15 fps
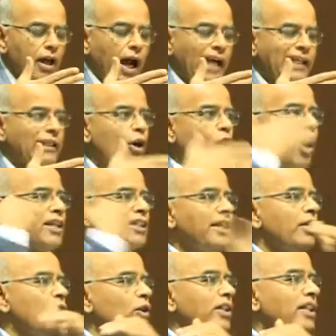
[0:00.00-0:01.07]
At last
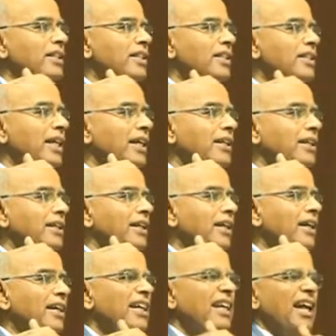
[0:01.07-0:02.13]
he notices that
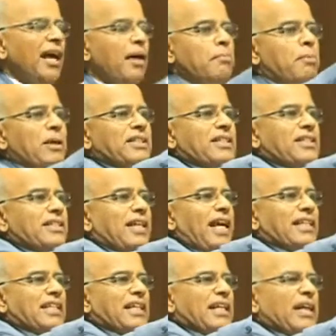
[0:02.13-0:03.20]
a bus
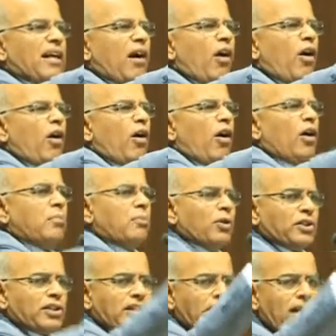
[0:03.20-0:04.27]
has
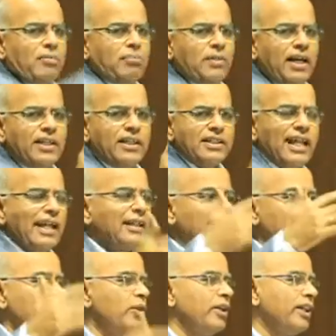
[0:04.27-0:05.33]
almost come and is likely
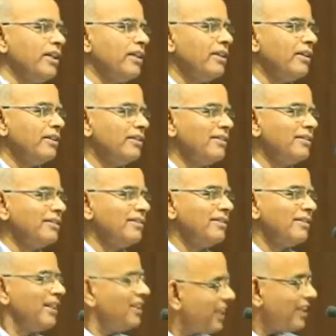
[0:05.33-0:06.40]
to hit.
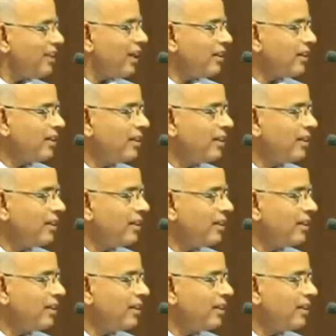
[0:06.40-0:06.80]
Is it not?